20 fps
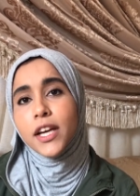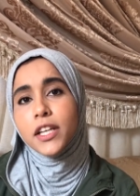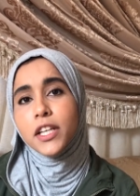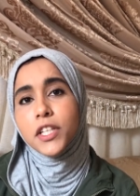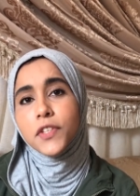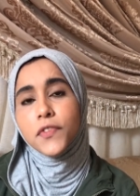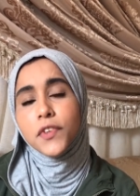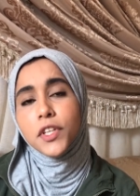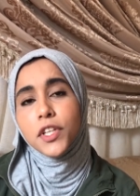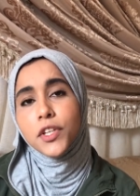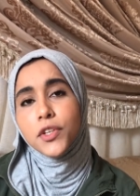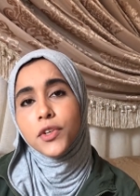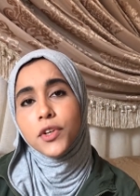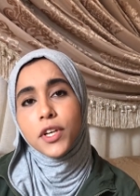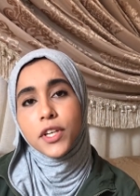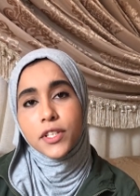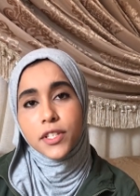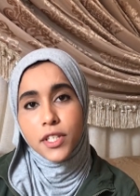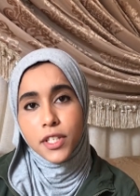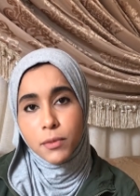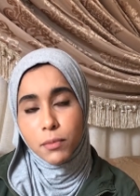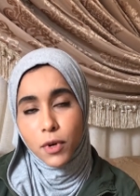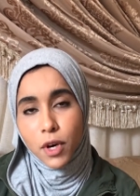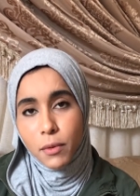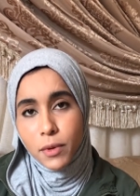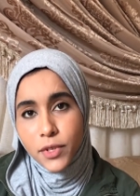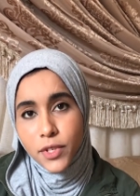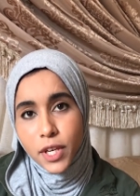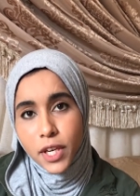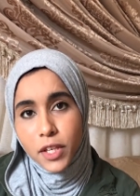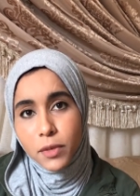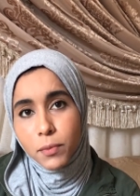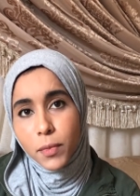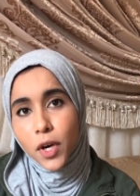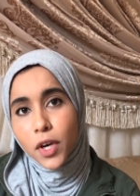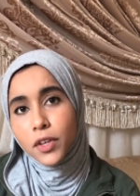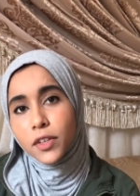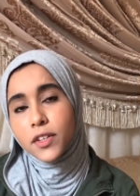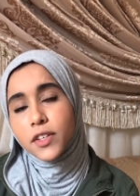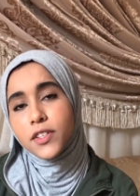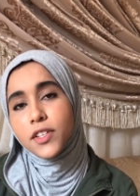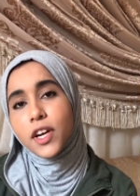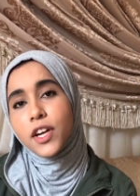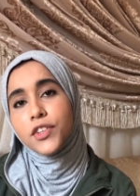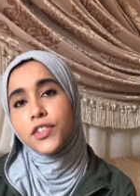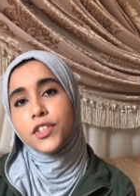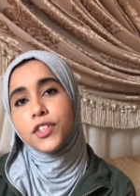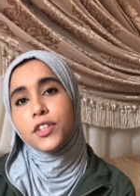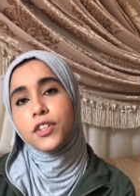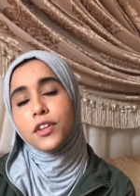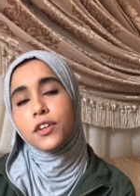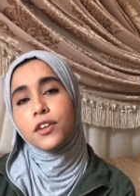This video is the promised second part discussion